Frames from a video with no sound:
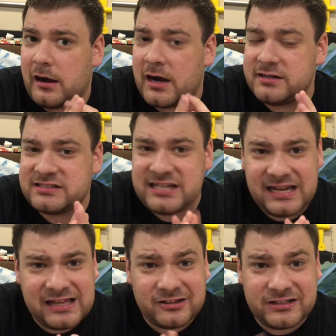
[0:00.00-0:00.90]

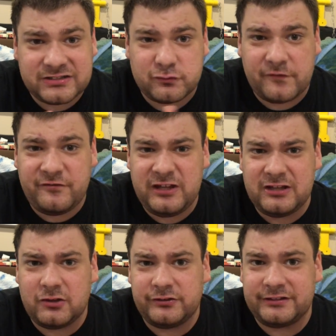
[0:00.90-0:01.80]
until it's
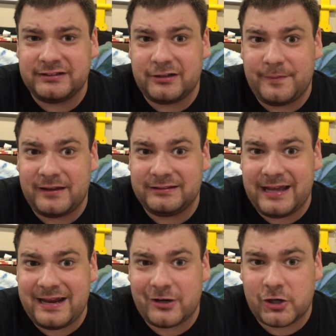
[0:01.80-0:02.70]
revealed a little bit
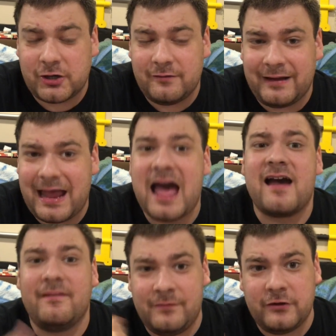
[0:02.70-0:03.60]
later, like
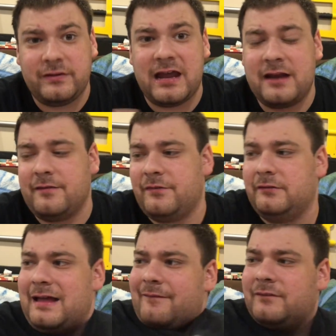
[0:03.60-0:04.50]
near the end of
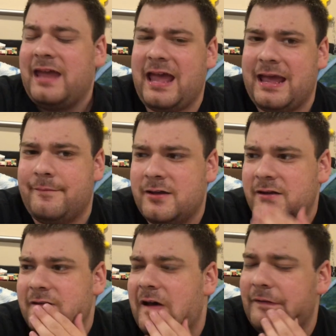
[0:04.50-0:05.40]
the game
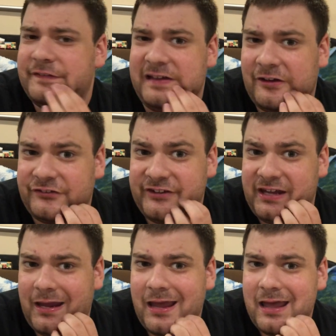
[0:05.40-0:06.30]
of the
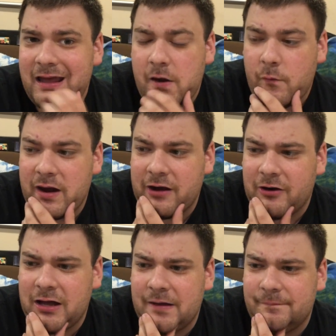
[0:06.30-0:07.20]
DLC,
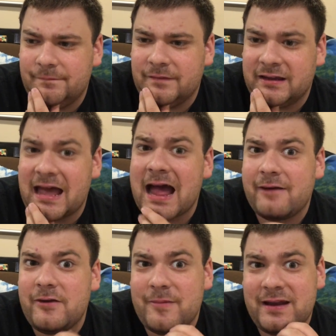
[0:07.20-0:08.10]
where the
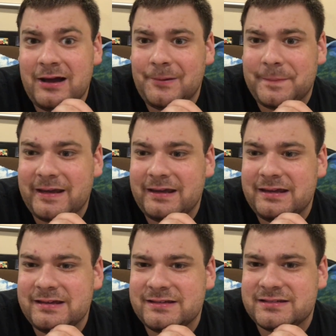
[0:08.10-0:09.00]
guy we've been helping
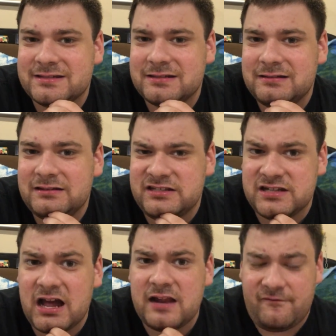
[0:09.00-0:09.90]
he's not